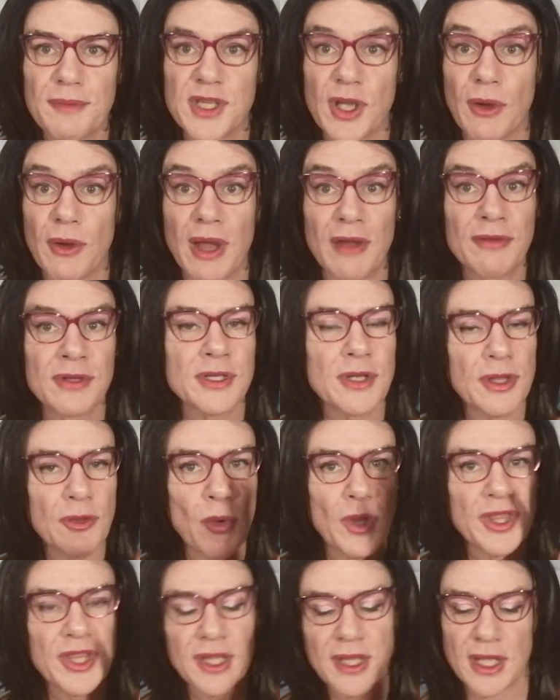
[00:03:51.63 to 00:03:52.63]
So everyone's got
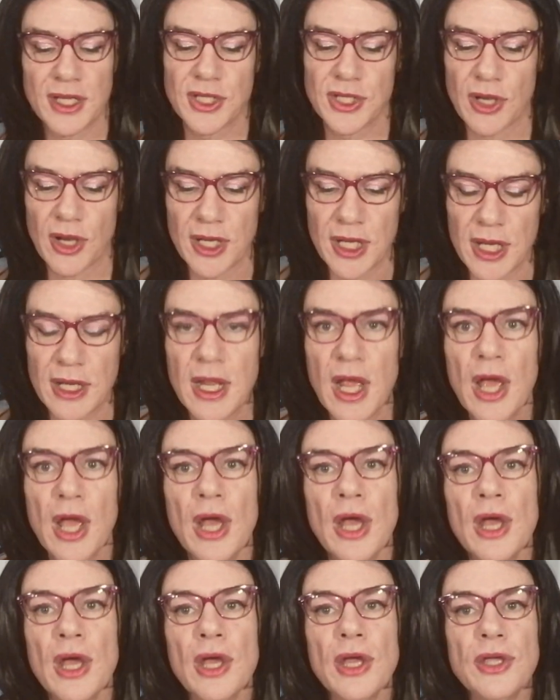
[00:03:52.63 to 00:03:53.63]
the one thing they shine in.
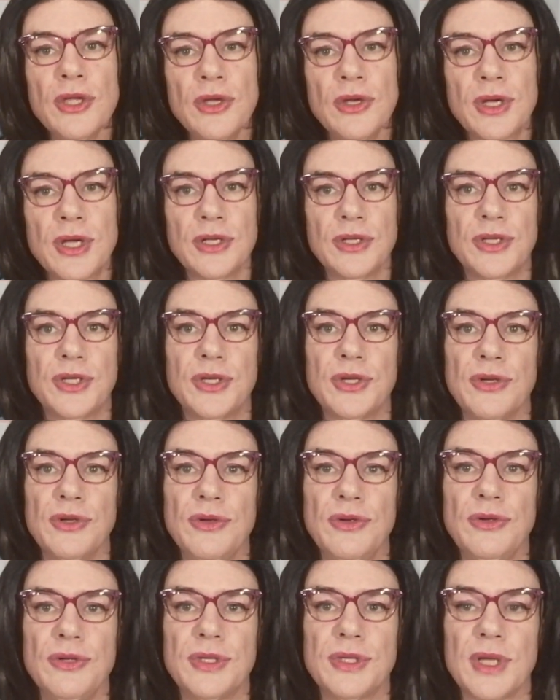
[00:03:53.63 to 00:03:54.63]
You can
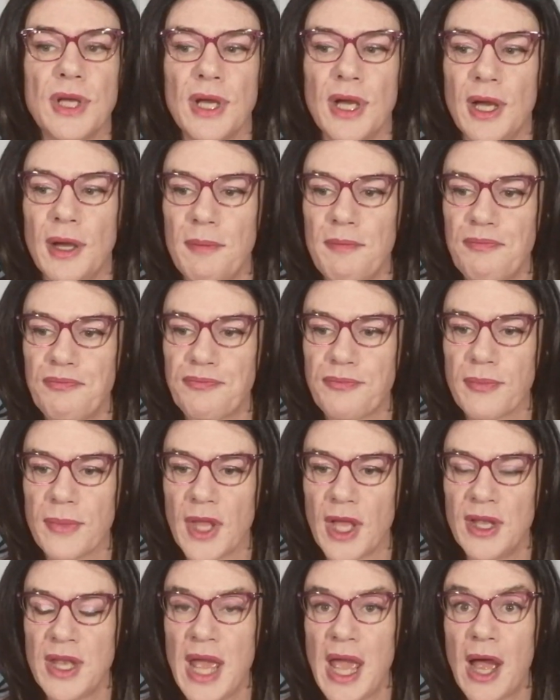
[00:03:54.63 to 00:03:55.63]
choose
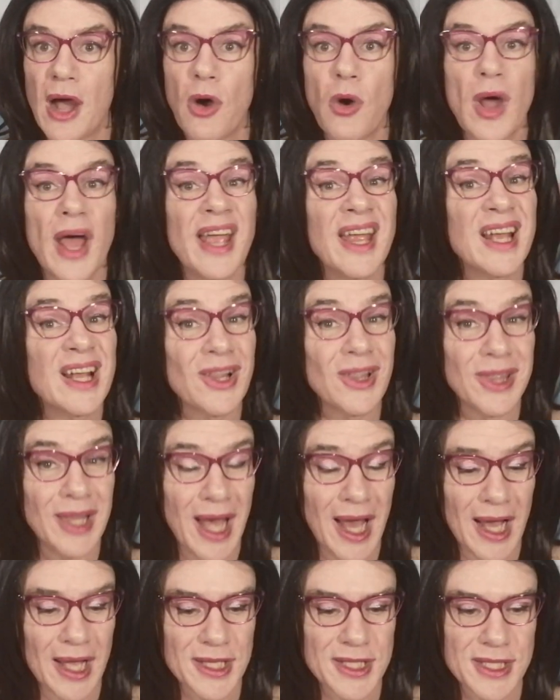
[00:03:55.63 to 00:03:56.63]
now a
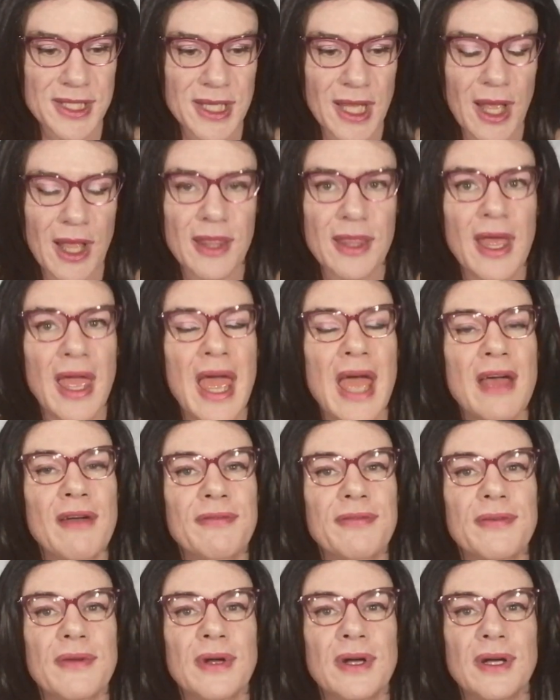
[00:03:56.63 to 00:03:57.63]
class. They
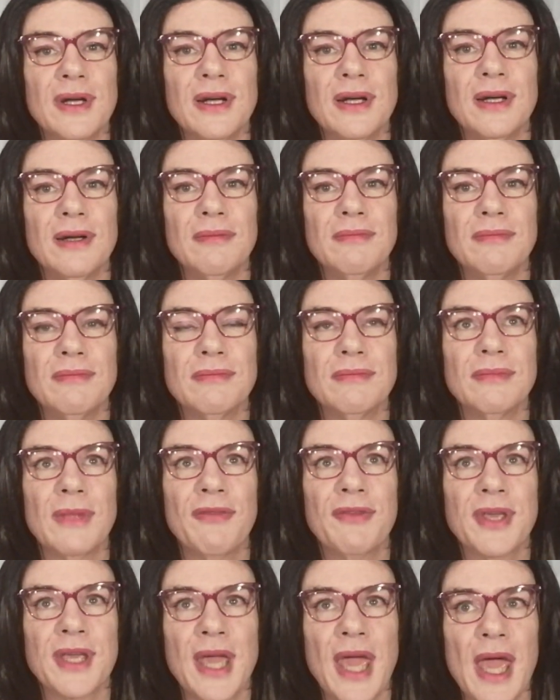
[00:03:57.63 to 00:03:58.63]
have
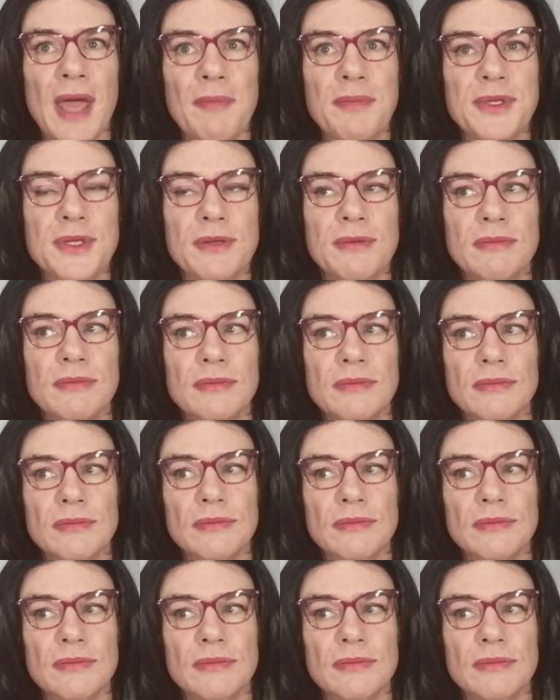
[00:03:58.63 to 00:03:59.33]
they've kept